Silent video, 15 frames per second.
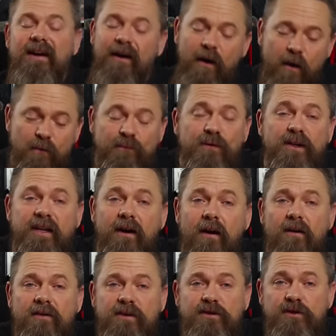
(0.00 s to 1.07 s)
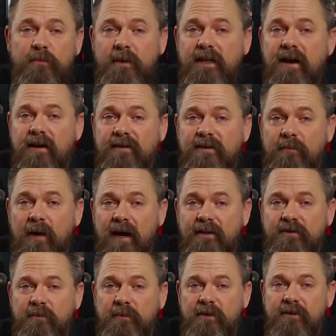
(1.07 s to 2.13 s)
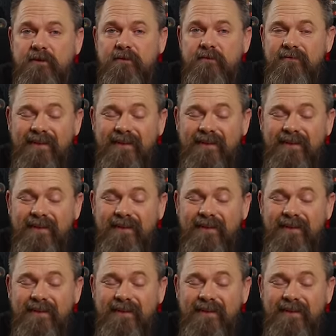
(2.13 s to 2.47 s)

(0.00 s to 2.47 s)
Hopefully all this will be customizable.